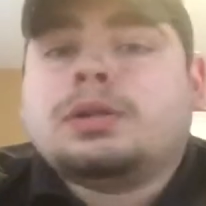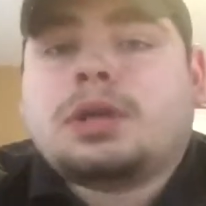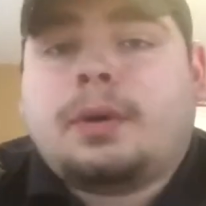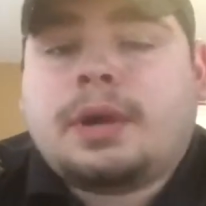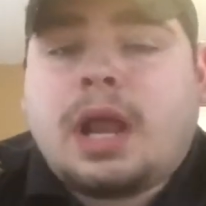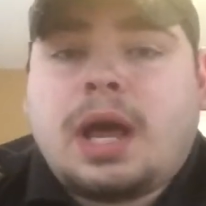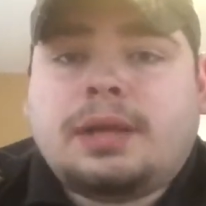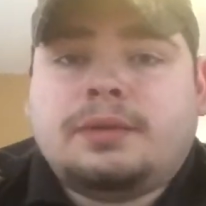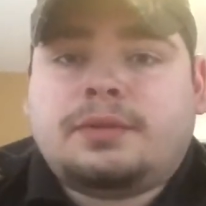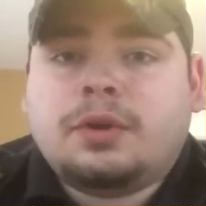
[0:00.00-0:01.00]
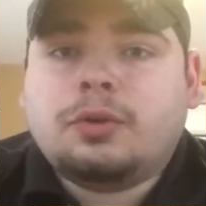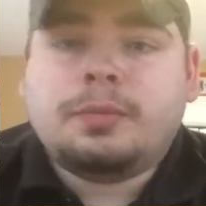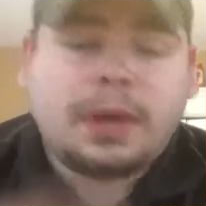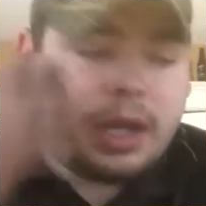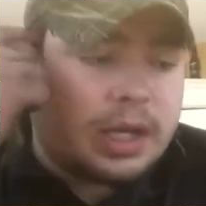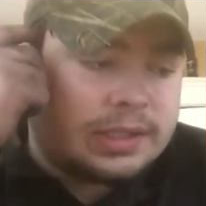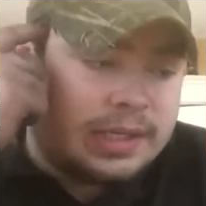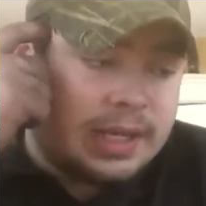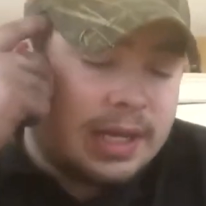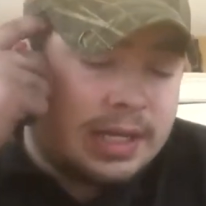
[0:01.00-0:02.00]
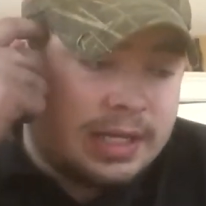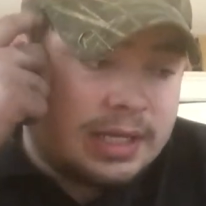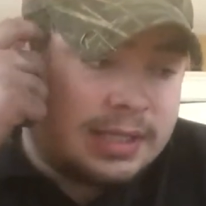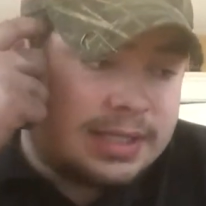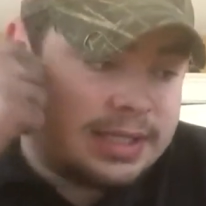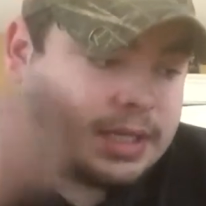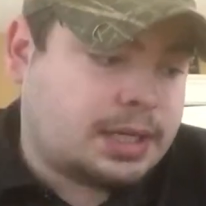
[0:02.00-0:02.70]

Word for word: going on, YouTube? Uh, today is...